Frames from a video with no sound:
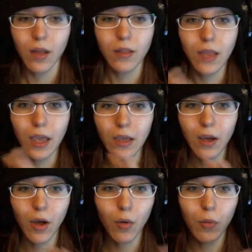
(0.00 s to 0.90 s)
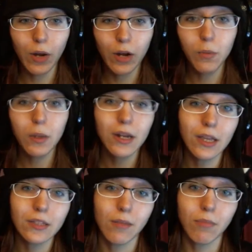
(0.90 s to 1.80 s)
like, when are we going to get
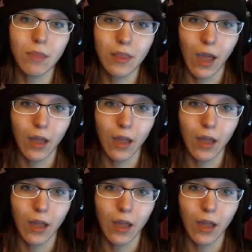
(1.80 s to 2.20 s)
something that,